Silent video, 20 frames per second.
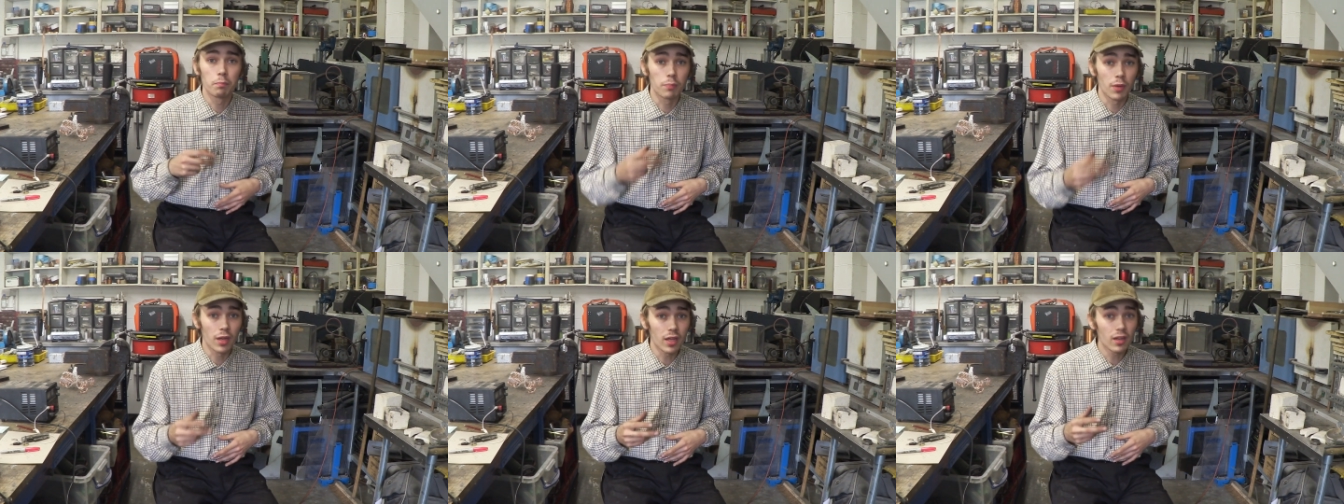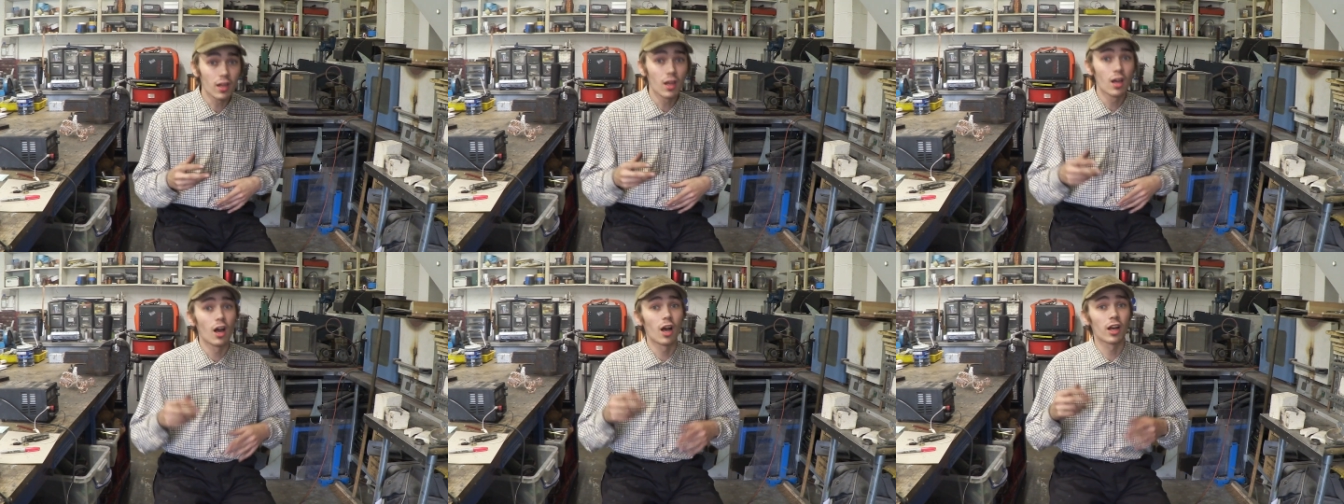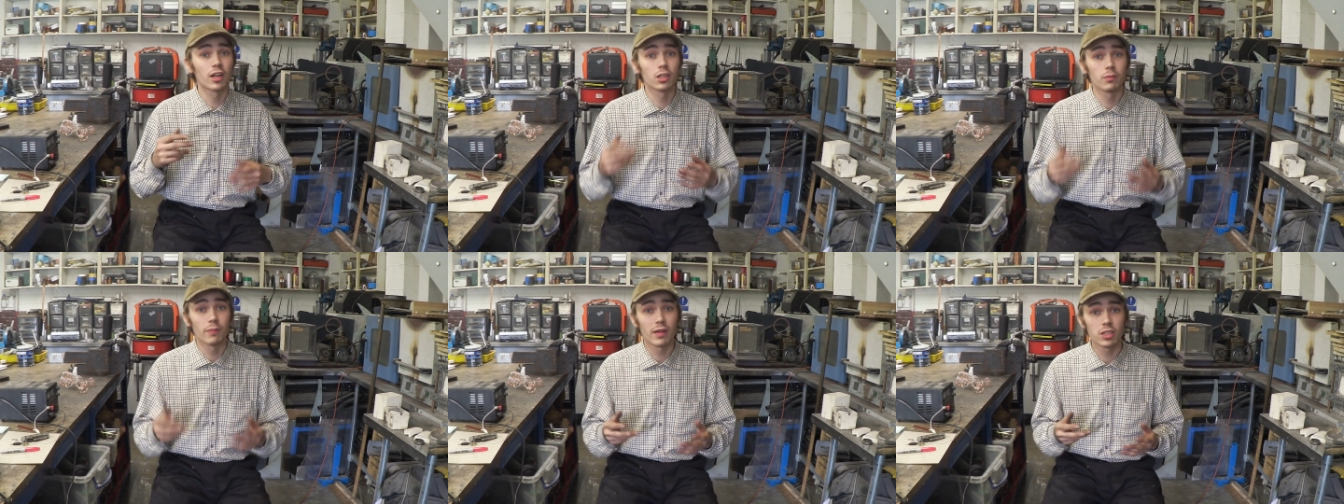but
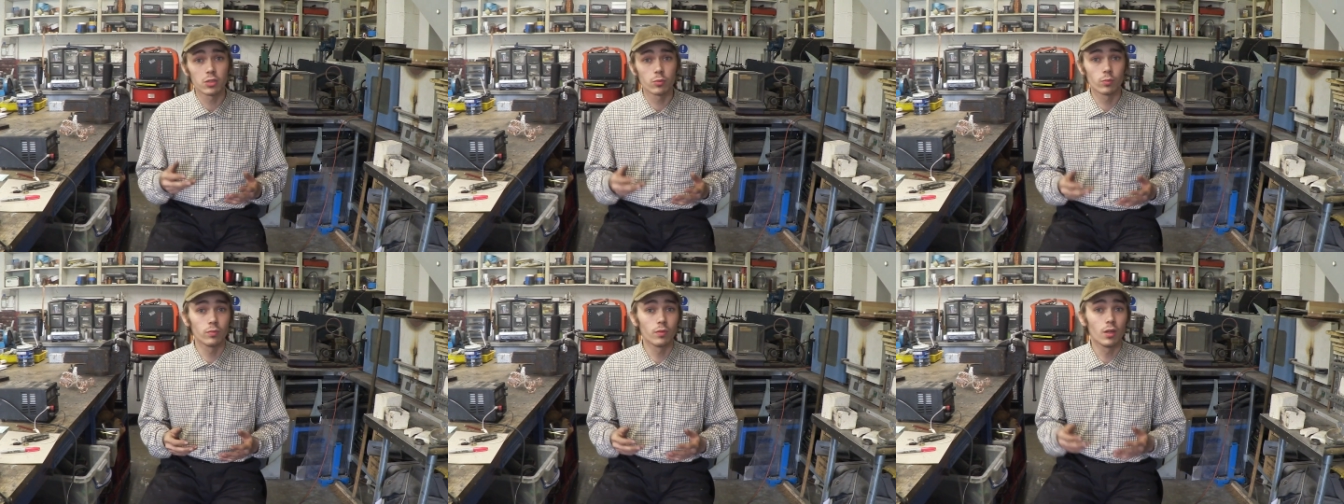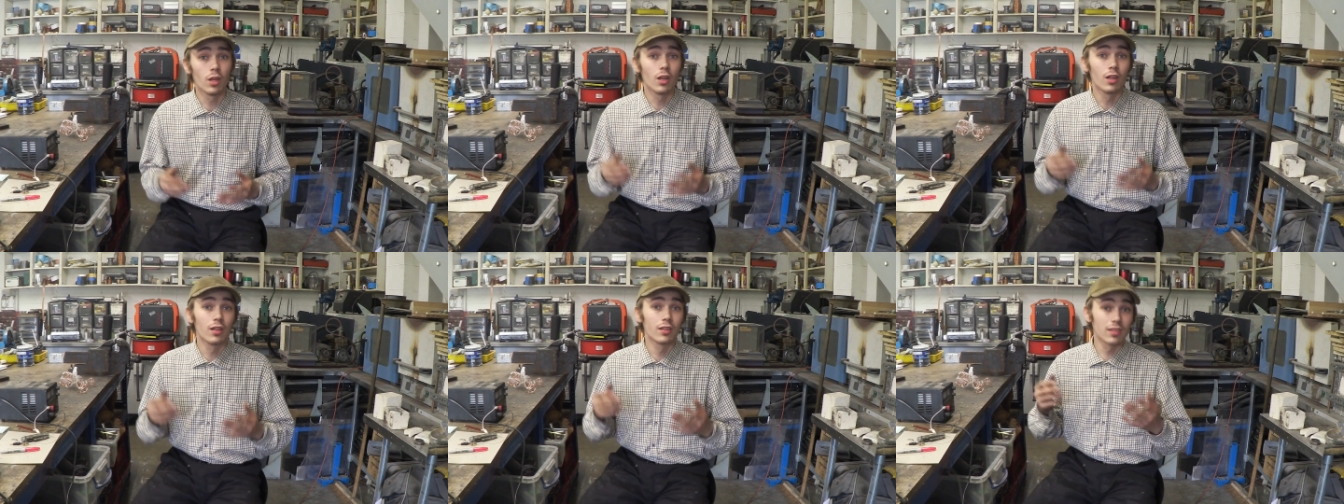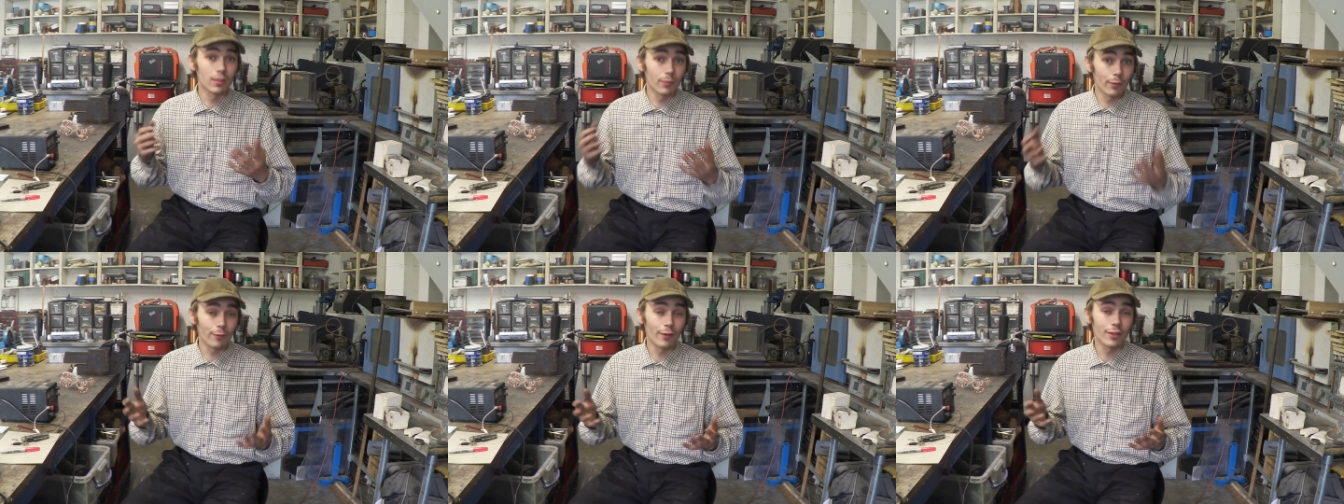I can imagine
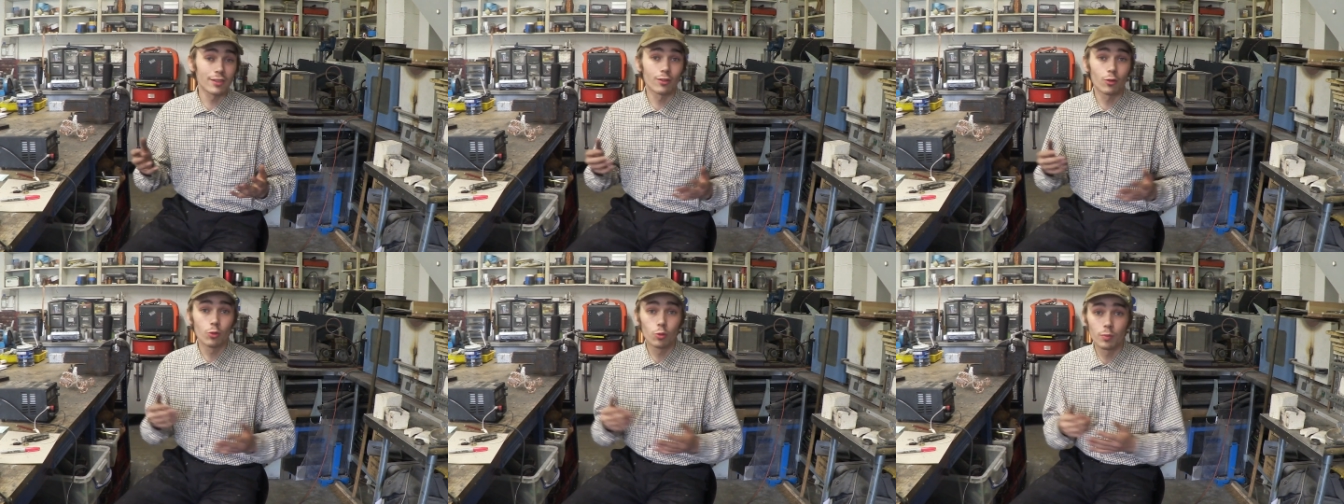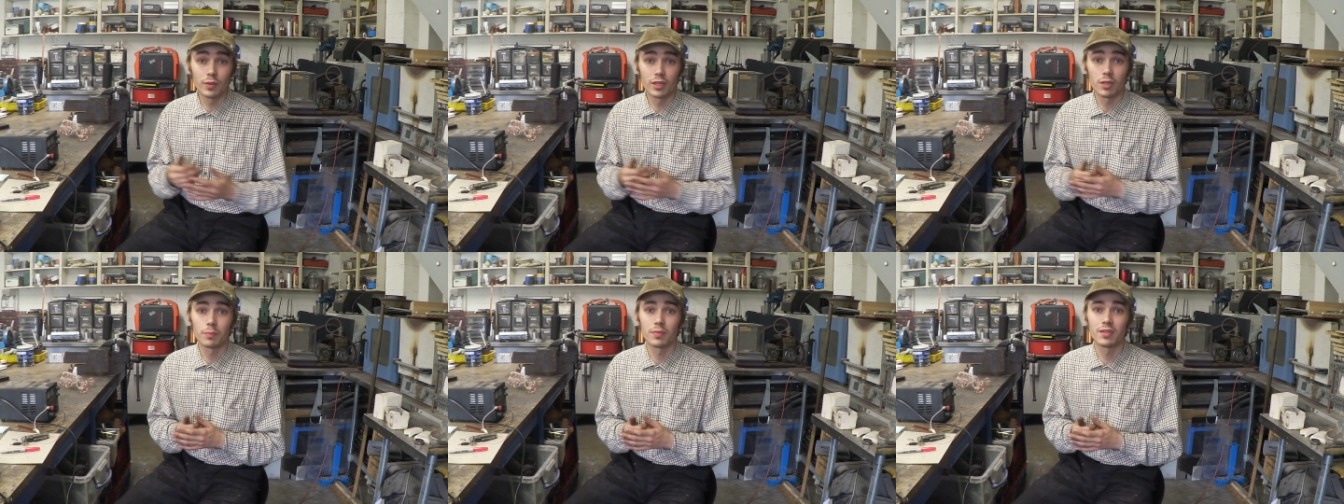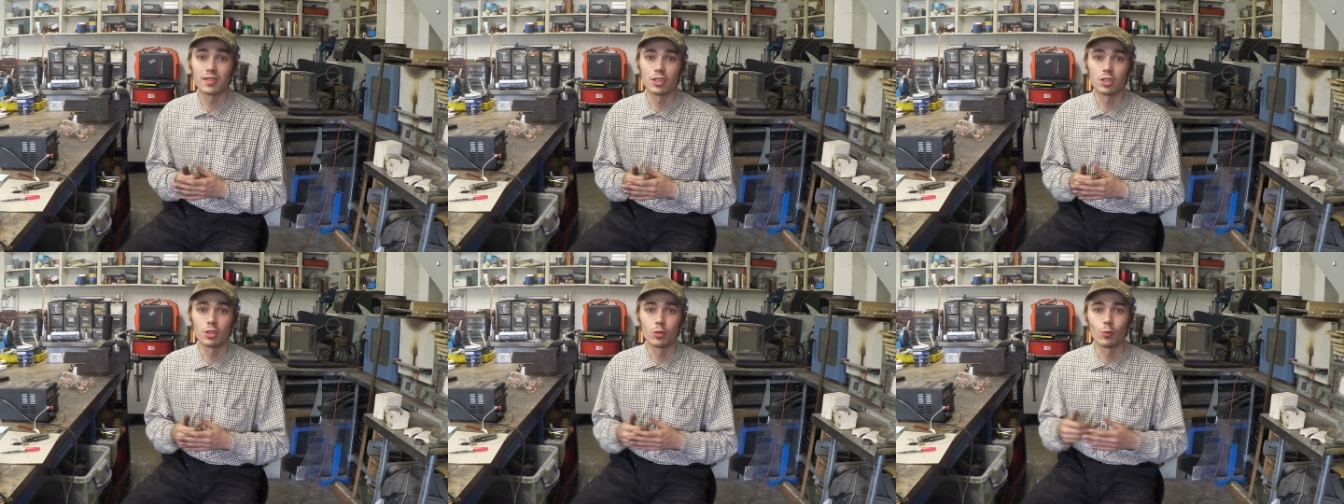some of us have all been in a
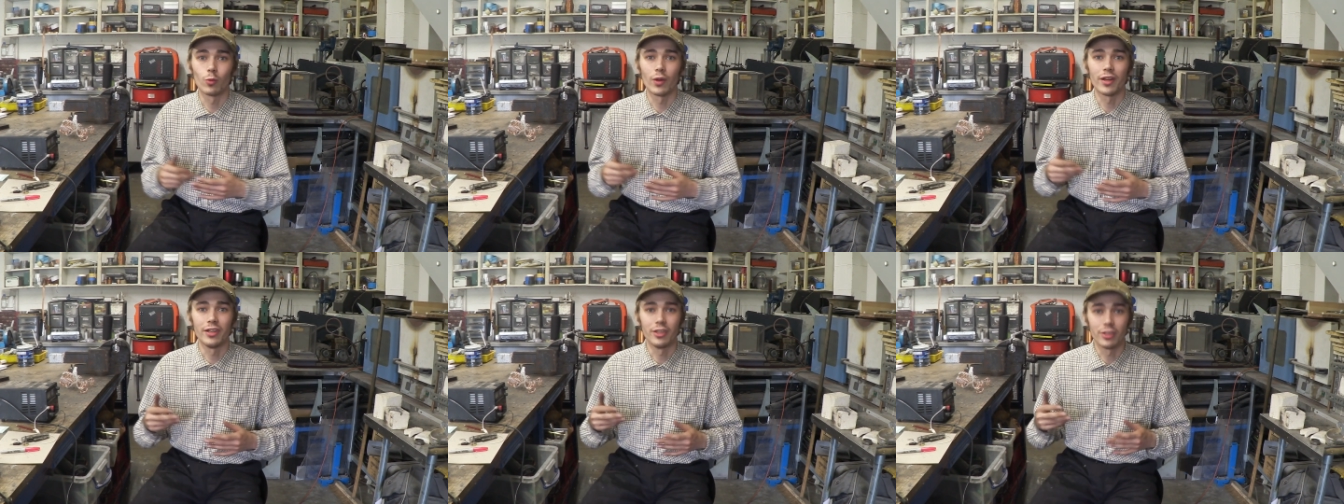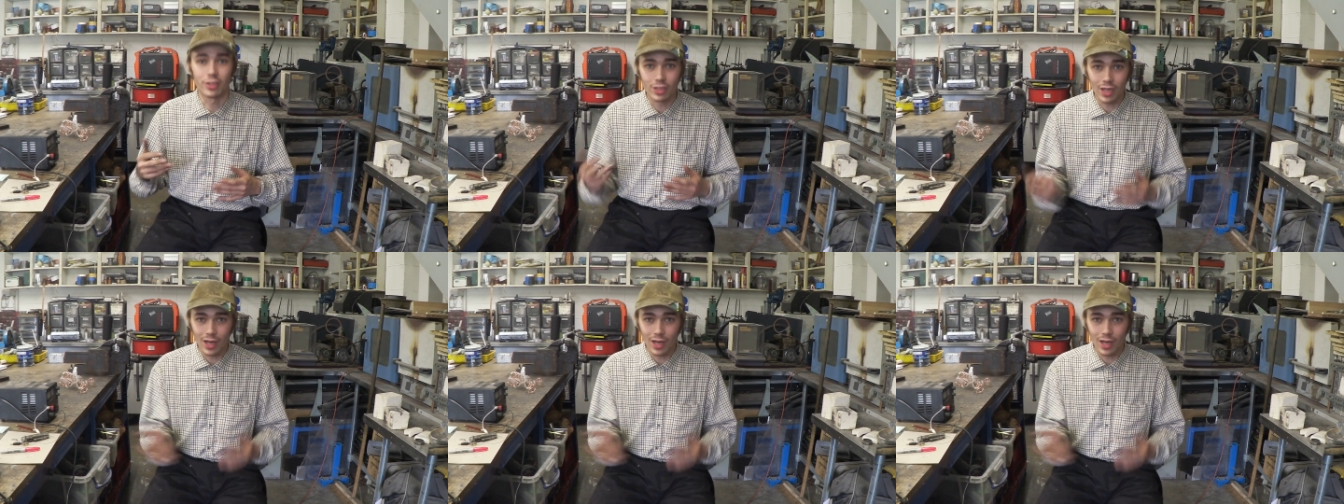position where you